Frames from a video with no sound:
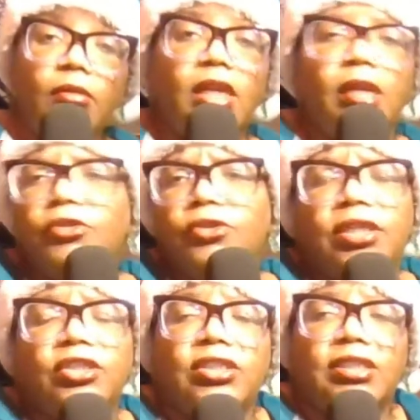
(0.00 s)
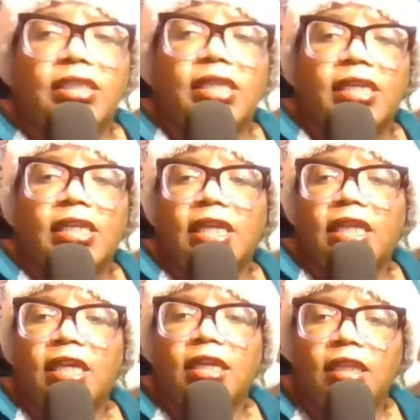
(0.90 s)
And I'm sure that's just a technique
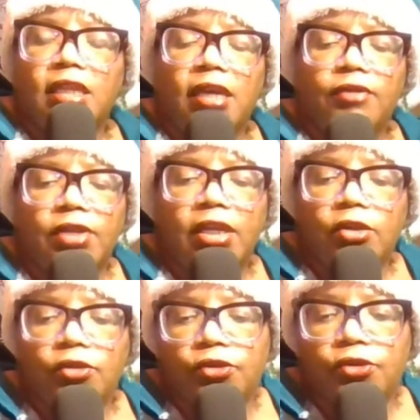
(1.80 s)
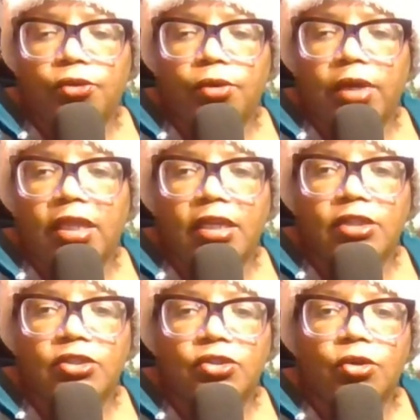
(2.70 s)
thing that they have to get used to. I think
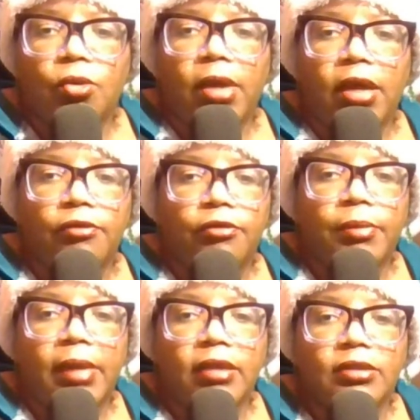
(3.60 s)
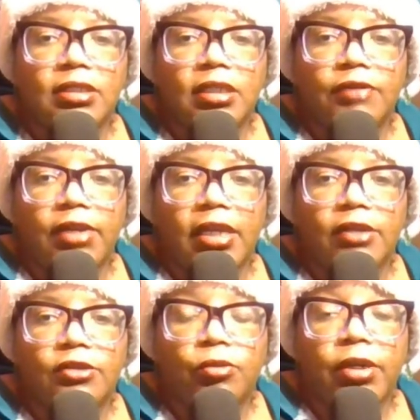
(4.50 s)
it just took a while for Miles to even
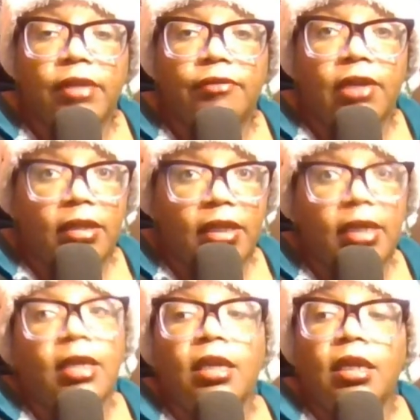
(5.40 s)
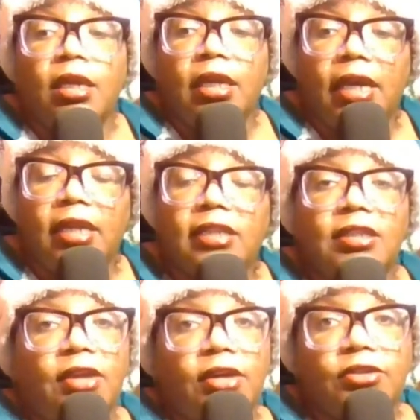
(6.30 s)
get to where he finally got his
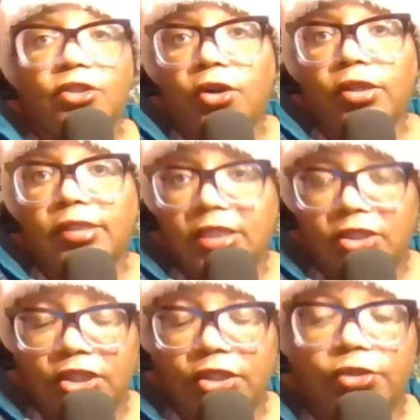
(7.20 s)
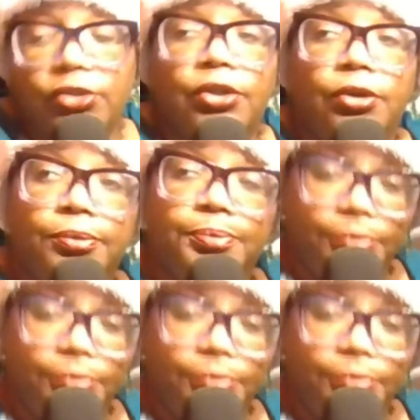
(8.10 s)
one thousand yards this year. So